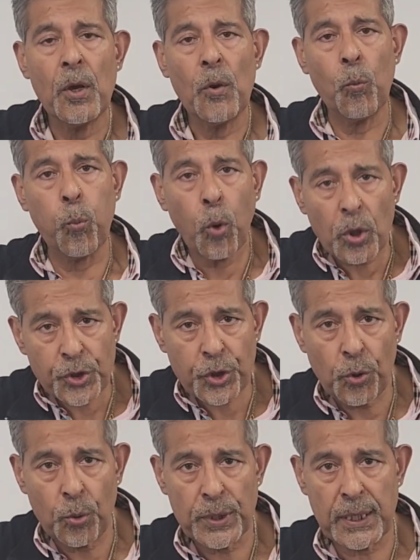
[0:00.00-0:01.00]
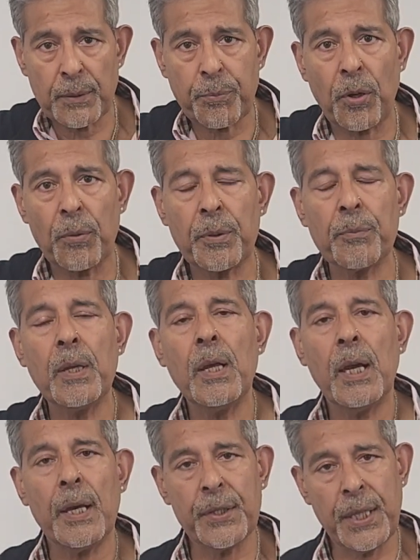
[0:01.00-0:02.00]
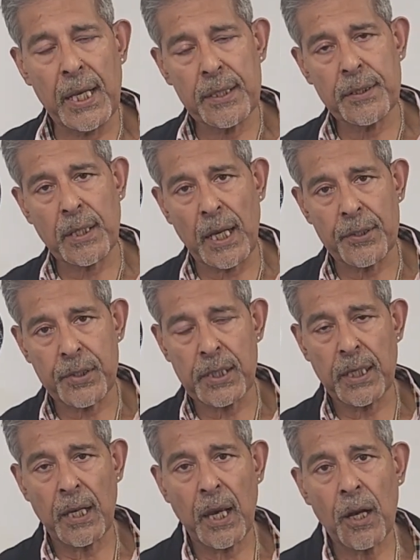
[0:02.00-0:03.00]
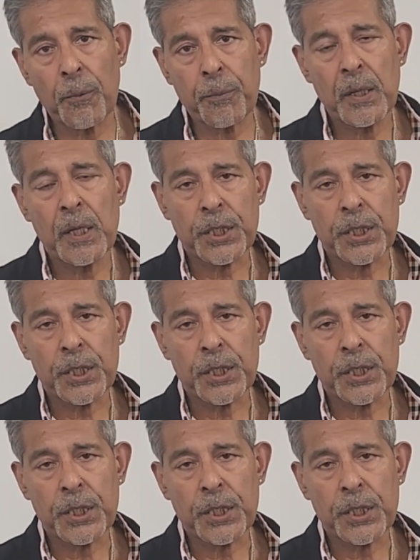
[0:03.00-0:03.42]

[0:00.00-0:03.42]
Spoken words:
what's causing the problem, and then to actually help